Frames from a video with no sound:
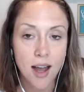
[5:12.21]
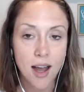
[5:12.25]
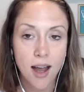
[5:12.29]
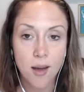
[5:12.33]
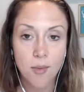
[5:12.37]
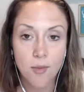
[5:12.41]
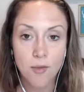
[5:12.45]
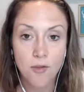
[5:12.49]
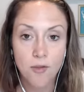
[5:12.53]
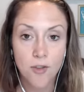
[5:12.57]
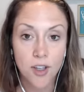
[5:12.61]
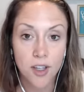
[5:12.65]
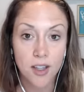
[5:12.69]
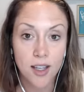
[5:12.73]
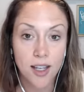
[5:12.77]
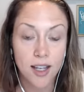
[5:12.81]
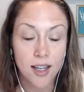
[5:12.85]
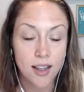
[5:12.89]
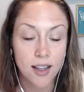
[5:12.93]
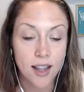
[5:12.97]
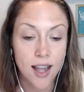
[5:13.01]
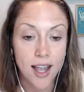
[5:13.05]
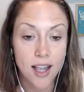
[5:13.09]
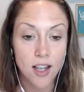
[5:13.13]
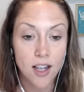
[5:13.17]
I'm
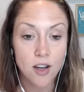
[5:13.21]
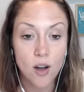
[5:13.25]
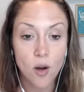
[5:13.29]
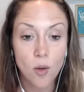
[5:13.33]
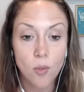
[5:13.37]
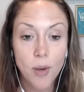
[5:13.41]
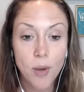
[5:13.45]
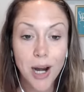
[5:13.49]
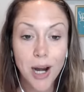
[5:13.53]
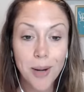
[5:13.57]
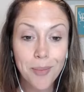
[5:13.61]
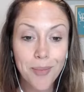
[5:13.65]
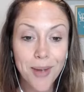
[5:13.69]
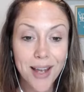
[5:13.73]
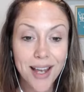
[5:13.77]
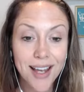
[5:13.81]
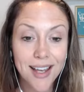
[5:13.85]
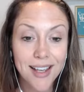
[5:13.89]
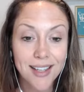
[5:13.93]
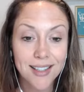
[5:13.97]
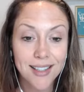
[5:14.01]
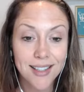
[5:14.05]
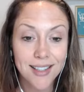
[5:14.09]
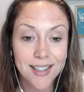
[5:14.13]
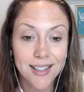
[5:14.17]
feeling like no
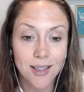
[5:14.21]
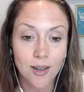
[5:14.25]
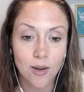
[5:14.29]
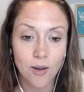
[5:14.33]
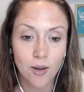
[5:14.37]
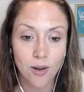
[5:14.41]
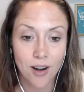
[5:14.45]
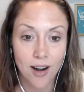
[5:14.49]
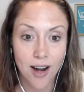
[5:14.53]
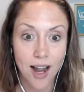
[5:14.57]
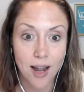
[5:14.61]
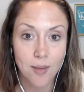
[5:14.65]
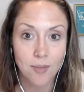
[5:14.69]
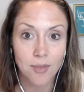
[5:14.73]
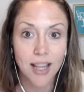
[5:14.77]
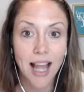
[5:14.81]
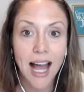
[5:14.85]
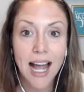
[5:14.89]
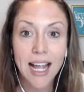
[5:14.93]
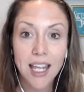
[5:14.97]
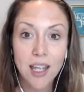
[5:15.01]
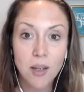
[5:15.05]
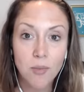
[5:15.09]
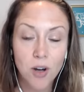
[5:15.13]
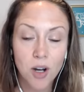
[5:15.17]
purpose, or I'm
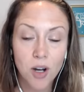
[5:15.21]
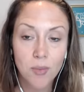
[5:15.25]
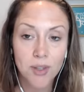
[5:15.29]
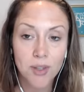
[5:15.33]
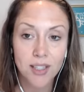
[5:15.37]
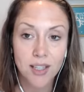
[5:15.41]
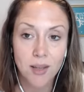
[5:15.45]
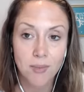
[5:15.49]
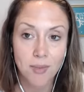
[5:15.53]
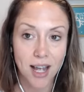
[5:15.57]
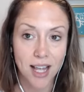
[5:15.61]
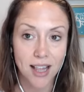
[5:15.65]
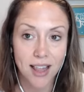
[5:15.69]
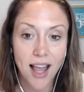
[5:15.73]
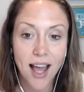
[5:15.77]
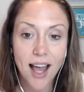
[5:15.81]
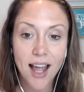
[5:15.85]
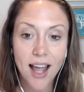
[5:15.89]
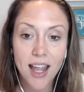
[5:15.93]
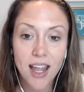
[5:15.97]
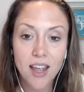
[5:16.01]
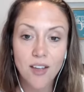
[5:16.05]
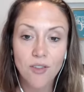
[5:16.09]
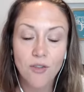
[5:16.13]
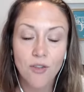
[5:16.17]
lacking purpose in my
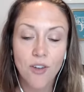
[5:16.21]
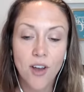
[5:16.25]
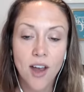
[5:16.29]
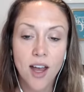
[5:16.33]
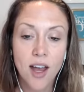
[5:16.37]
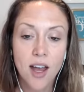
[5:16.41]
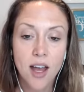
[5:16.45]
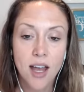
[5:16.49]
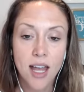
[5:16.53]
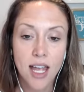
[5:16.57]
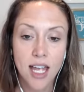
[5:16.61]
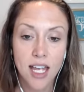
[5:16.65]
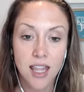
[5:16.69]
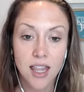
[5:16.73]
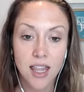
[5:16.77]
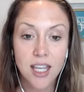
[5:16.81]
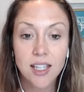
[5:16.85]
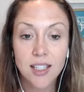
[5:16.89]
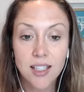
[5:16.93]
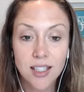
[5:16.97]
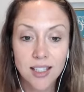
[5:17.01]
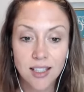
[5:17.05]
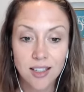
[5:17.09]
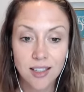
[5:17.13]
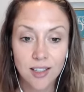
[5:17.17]
life, in
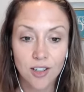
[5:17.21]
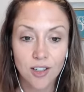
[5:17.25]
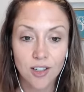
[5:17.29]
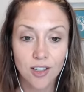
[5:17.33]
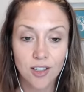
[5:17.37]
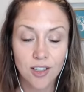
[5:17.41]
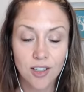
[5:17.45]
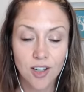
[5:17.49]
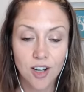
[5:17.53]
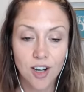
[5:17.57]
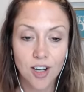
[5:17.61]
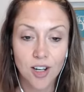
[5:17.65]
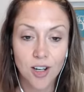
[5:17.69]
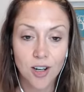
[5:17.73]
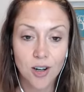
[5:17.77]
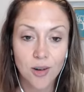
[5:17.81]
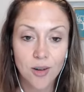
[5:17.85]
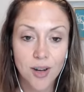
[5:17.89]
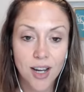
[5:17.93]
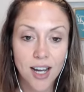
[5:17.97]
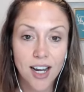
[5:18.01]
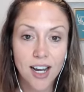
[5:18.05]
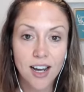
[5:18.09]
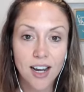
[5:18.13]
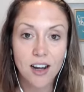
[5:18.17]
this certain
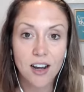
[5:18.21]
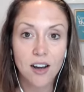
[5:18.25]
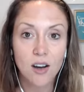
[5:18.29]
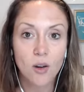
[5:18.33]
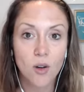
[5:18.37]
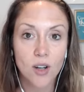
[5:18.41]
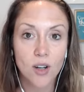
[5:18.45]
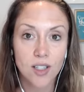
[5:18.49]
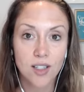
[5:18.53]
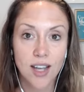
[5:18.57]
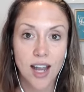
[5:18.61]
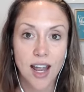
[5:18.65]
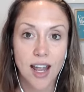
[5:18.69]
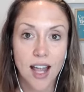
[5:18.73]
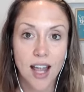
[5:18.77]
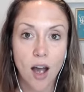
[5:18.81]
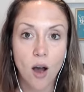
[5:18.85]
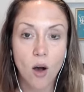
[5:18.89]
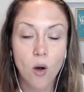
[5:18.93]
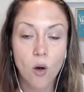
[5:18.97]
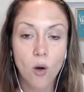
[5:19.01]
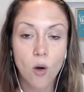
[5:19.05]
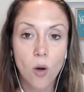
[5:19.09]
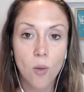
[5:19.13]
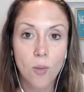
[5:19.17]
career, or staying
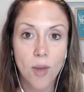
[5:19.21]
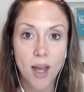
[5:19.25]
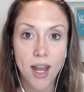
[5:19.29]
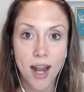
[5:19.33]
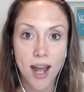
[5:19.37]
at home.